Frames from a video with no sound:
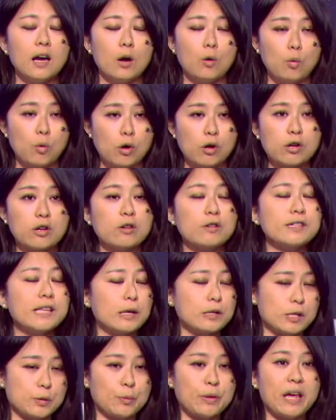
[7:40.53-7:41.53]
workers,
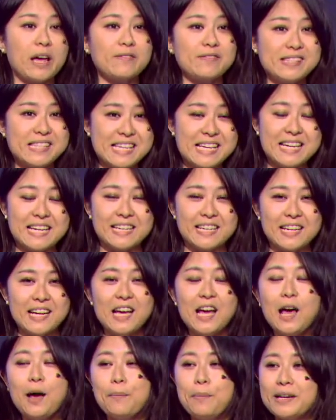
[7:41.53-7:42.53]
as we have seen,
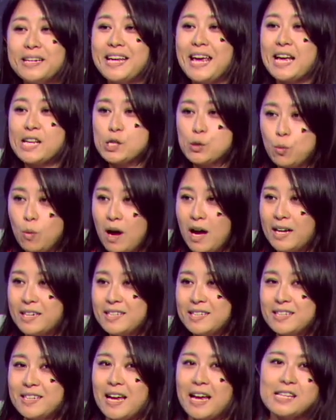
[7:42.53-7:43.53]
but guess what?